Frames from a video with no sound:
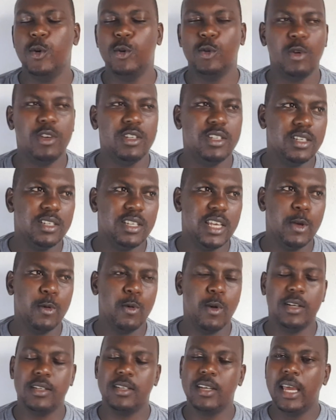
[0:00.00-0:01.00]
So he's just saying,
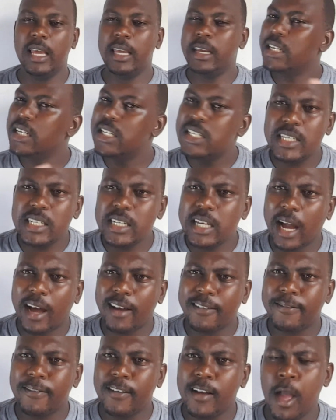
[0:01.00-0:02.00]
in regard,
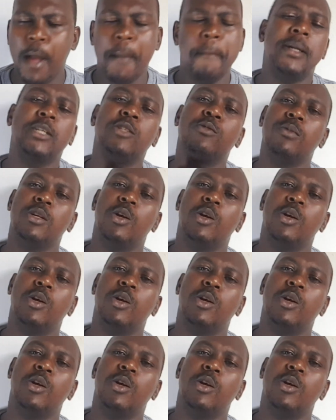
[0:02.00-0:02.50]
but